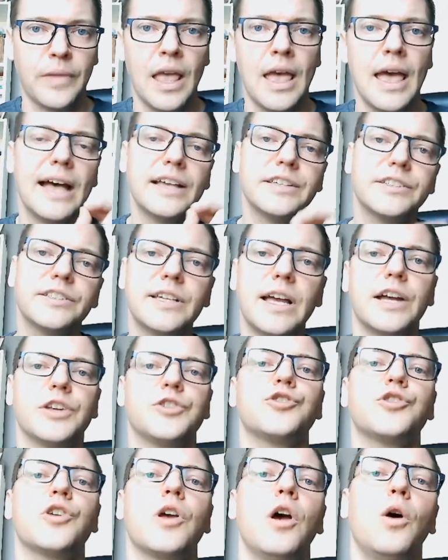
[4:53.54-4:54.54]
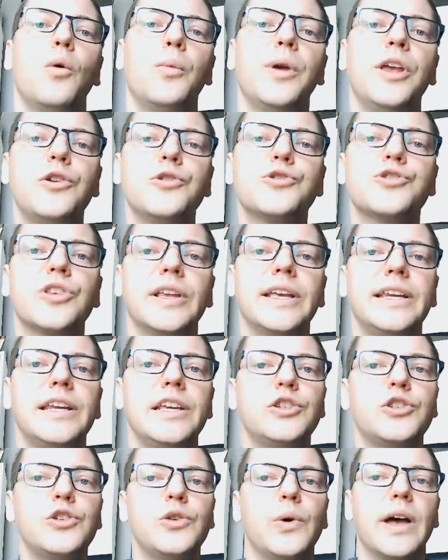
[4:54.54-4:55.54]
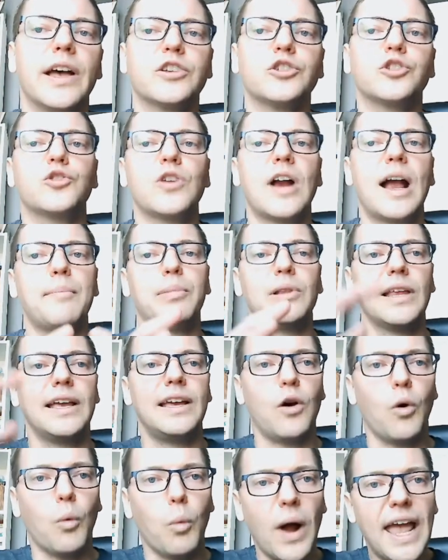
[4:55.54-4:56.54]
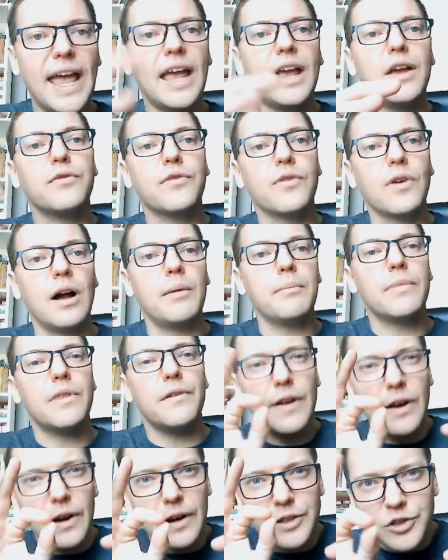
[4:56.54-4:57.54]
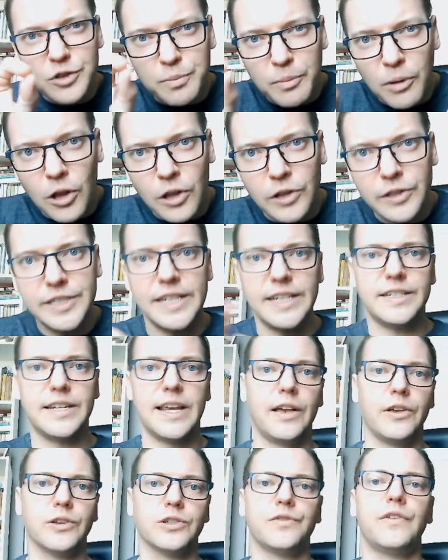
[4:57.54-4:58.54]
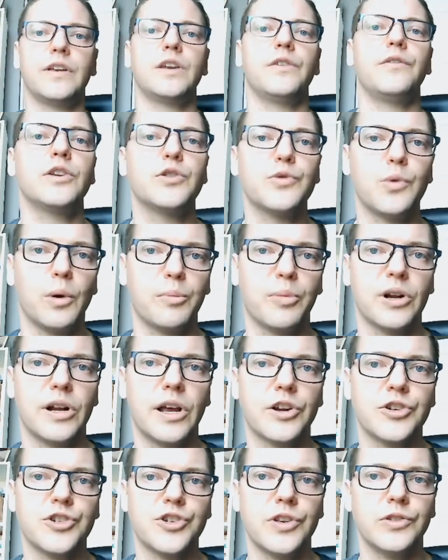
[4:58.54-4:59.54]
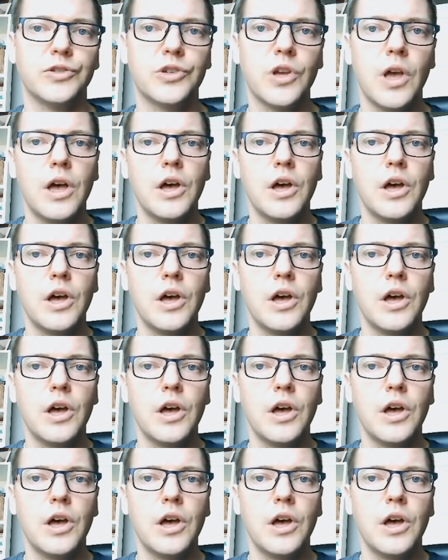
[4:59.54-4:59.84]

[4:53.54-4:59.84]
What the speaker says: As such, we usually need to extrapolate away from the very small details of individual productions